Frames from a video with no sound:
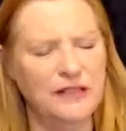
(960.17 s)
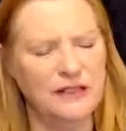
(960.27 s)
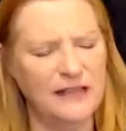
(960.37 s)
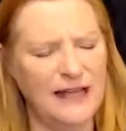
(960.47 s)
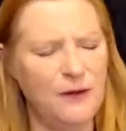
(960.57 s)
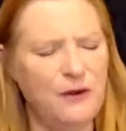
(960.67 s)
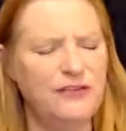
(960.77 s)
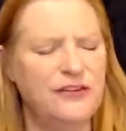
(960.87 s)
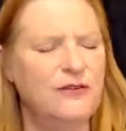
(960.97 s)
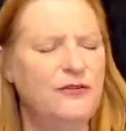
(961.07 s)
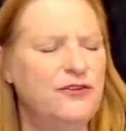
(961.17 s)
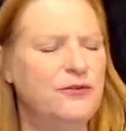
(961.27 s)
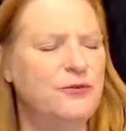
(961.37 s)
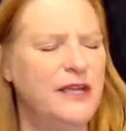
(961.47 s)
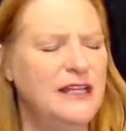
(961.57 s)
allow ourselves to
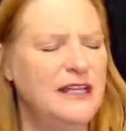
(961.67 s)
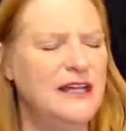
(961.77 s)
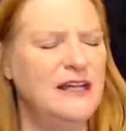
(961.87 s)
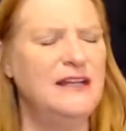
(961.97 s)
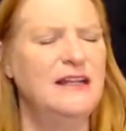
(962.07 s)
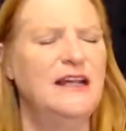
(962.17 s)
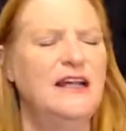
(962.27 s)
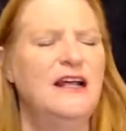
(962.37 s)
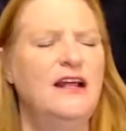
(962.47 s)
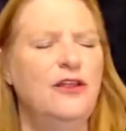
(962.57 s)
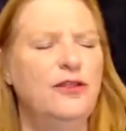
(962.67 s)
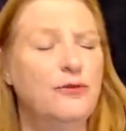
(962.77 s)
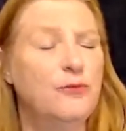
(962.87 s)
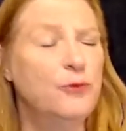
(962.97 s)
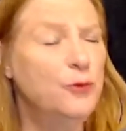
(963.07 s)
radiate
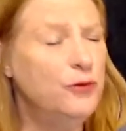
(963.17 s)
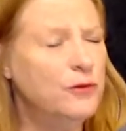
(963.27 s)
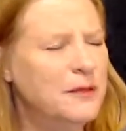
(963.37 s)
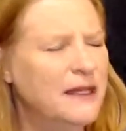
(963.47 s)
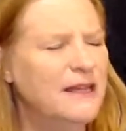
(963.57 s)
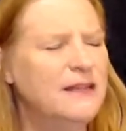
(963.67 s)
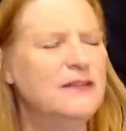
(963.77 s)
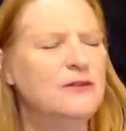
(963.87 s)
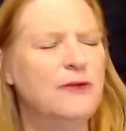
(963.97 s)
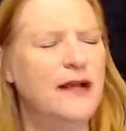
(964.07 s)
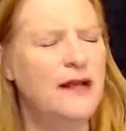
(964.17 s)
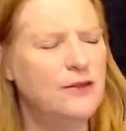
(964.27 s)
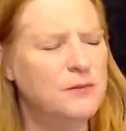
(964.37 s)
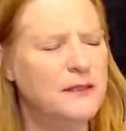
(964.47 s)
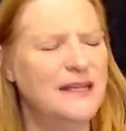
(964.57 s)
through the planet around
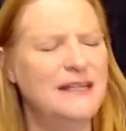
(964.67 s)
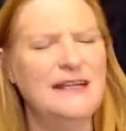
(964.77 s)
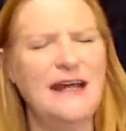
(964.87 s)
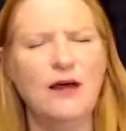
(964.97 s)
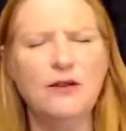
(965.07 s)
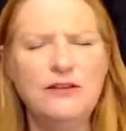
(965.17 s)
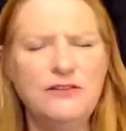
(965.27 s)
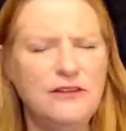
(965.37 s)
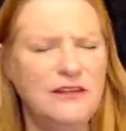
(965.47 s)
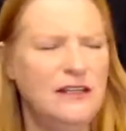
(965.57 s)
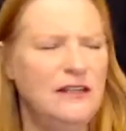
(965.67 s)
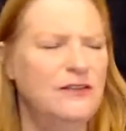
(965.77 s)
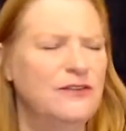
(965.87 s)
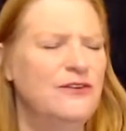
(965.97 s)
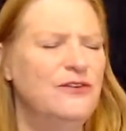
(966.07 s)
the planet out into the
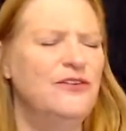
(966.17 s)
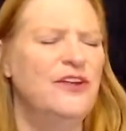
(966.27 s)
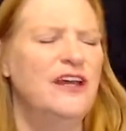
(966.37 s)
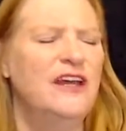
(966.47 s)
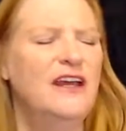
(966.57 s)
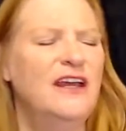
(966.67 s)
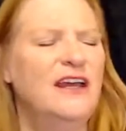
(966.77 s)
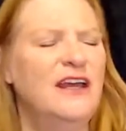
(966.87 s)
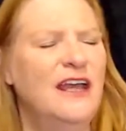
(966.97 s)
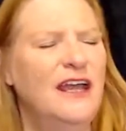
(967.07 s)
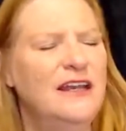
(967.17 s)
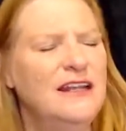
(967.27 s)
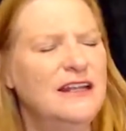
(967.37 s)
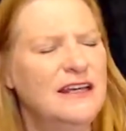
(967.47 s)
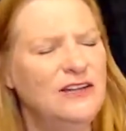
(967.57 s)
ethers and
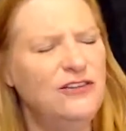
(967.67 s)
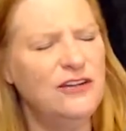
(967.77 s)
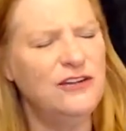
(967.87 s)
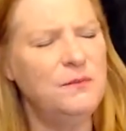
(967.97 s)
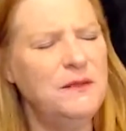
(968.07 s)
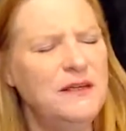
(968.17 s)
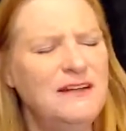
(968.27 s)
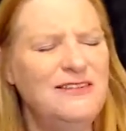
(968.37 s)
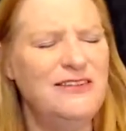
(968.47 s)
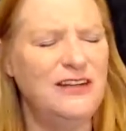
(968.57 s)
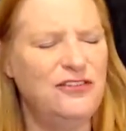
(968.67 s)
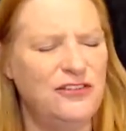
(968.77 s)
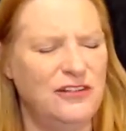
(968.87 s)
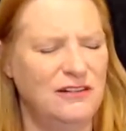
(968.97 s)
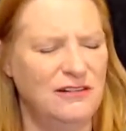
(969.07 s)
it can just be an
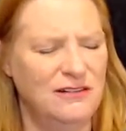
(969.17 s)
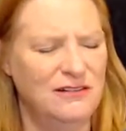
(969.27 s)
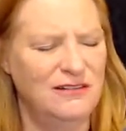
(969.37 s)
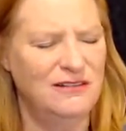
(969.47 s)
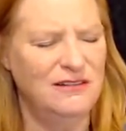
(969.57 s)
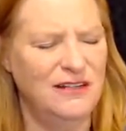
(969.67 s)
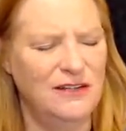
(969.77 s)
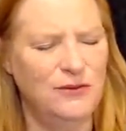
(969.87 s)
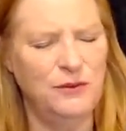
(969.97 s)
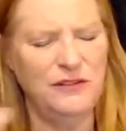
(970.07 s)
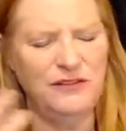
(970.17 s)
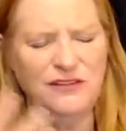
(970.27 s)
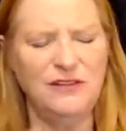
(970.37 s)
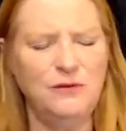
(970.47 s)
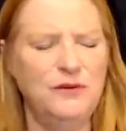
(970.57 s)
intention as we
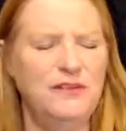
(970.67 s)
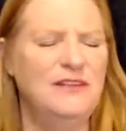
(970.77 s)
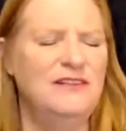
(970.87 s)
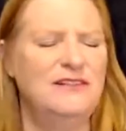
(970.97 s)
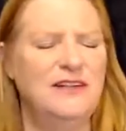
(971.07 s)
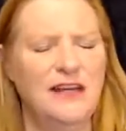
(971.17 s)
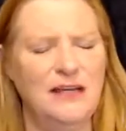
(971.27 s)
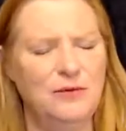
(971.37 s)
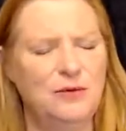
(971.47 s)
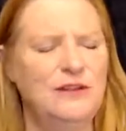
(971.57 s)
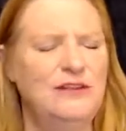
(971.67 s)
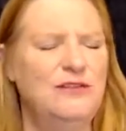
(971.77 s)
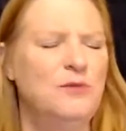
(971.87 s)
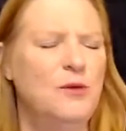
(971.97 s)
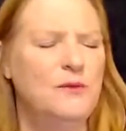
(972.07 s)
sit with these times, with these
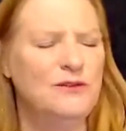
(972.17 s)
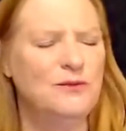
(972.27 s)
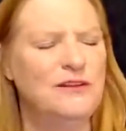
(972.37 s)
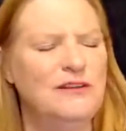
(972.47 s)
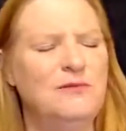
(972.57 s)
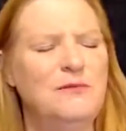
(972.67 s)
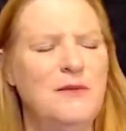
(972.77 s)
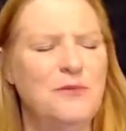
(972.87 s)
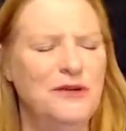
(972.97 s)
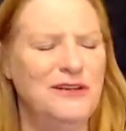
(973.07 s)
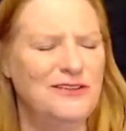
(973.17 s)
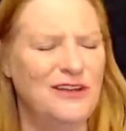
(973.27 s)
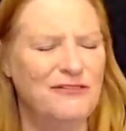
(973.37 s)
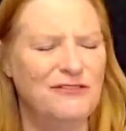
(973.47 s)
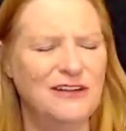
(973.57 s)
moments, with these memories
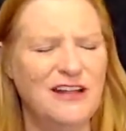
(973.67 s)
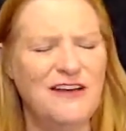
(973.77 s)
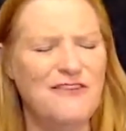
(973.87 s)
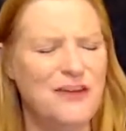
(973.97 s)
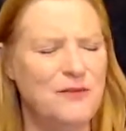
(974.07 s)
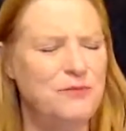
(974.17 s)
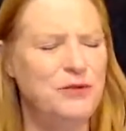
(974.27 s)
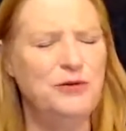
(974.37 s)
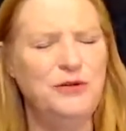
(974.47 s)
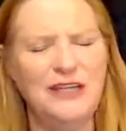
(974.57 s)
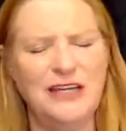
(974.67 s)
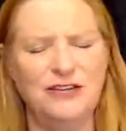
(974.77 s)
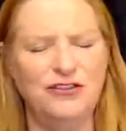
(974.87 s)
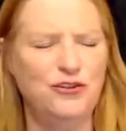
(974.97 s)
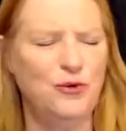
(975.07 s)
of love and beauty
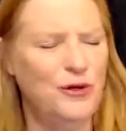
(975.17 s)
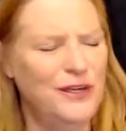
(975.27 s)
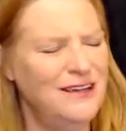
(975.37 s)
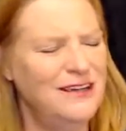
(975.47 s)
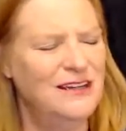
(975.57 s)
and joy,